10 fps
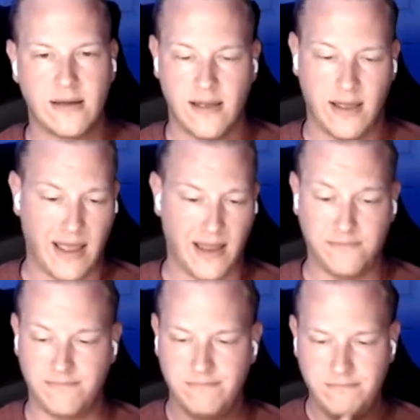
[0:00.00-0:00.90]

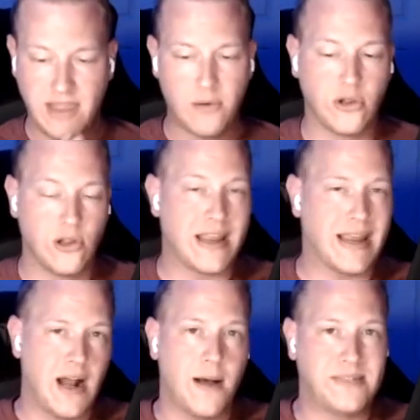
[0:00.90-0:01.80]
and they were
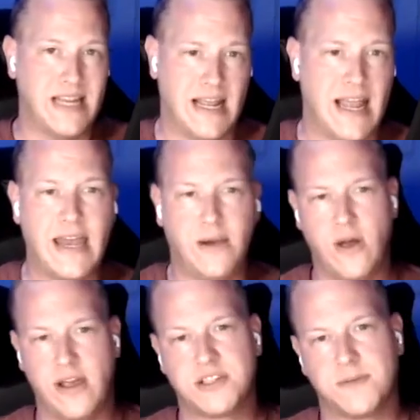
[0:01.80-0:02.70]
looking at updating
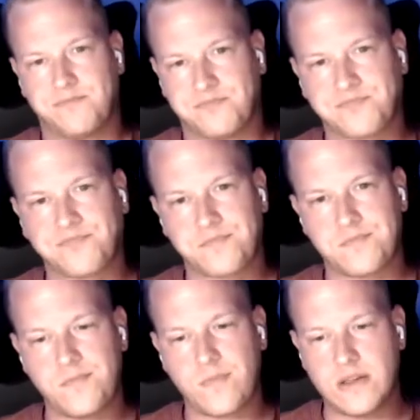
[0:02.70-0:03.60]
anyways.
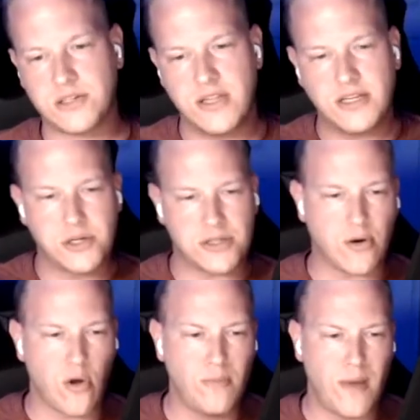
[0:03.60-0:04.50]
So they took
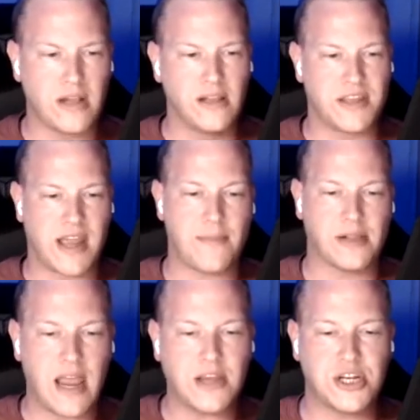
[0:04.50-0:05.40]
their old monolithic
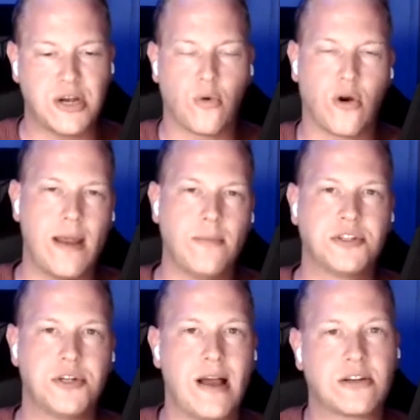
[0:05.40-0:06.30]
application and were able
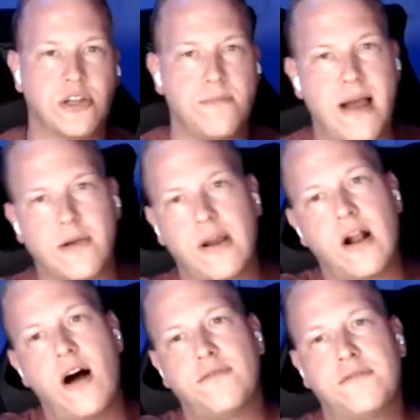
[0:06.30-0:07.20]
to actually migrate
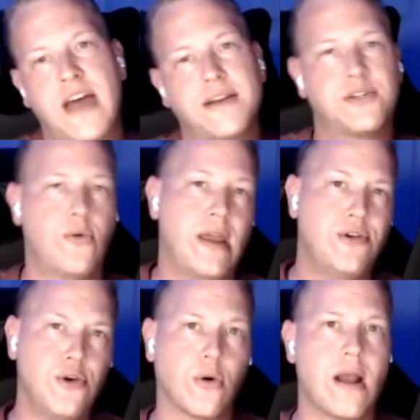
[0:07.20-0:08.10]
off of that to a
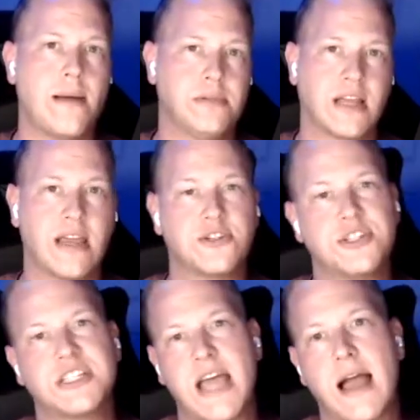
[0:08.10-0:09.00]
newer application
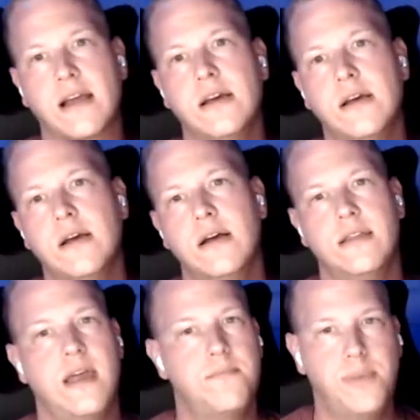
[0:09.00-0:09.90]
stack.
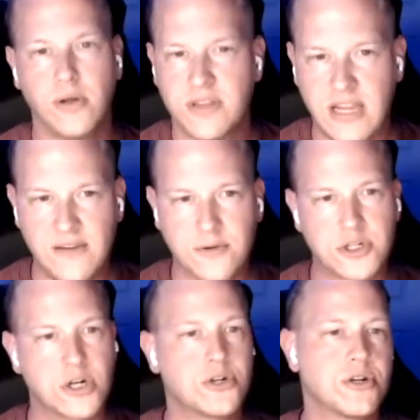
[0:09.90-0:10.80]
They built the
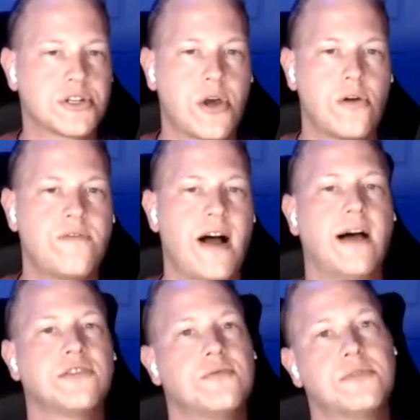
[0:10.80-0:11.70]
infrastructure as code
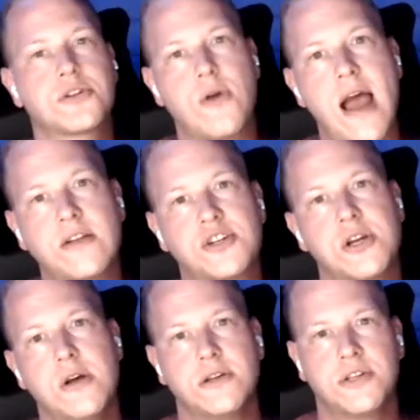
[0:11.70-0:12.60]
files from scratch,
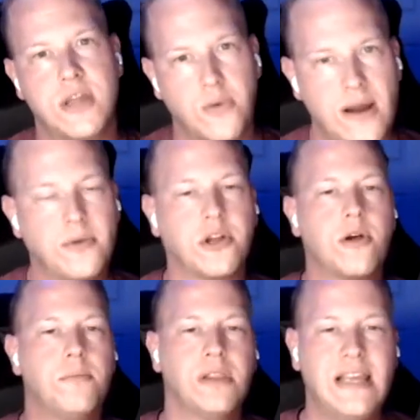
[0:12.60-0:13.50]
so they were able to
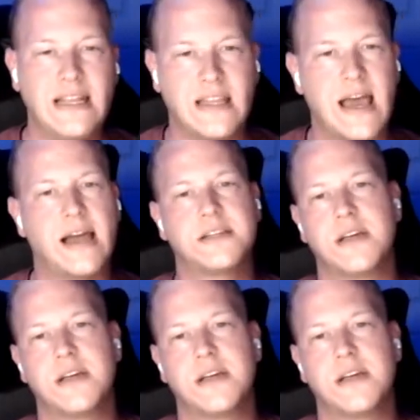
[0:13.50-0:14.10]
complete that